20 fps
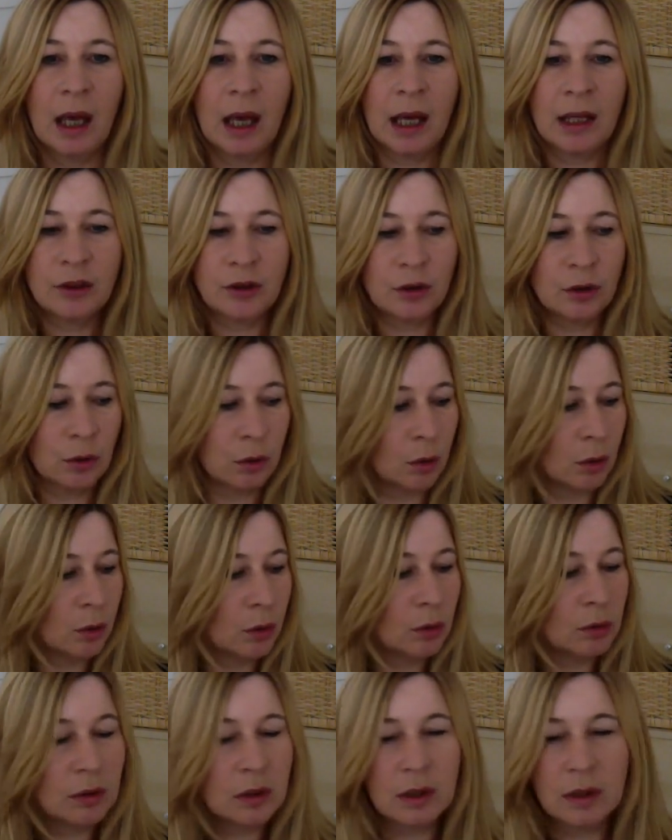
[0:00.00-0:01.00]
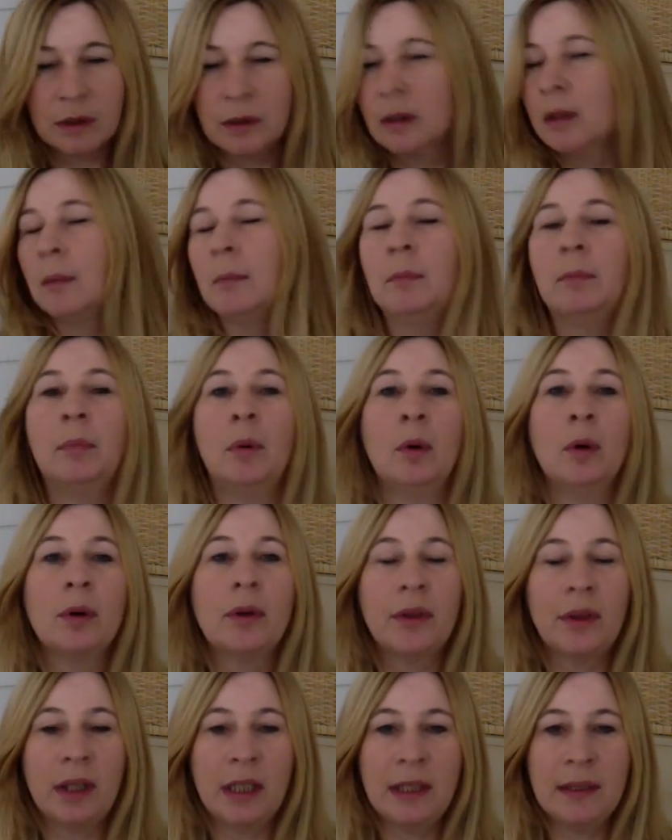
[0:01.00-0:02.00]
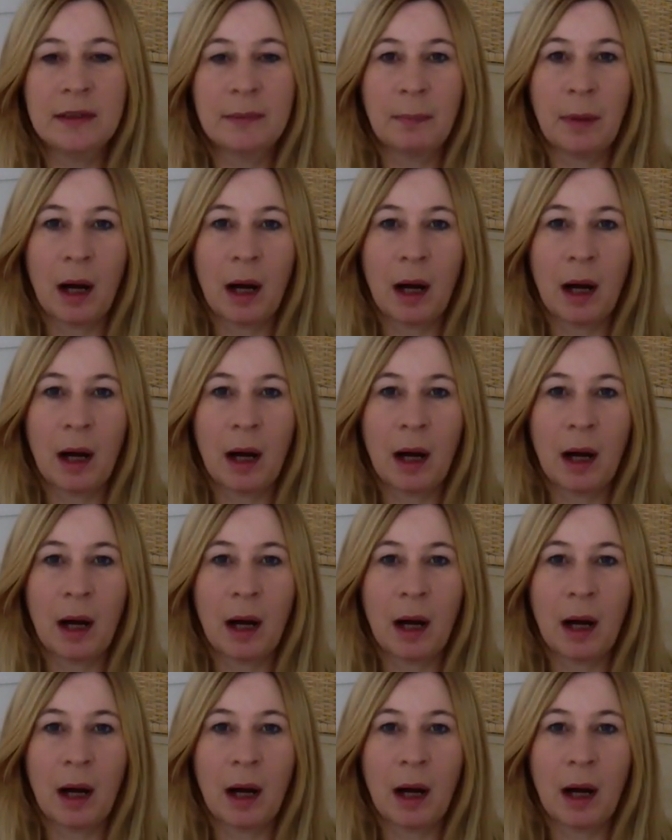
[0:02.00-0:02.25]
as you hold both these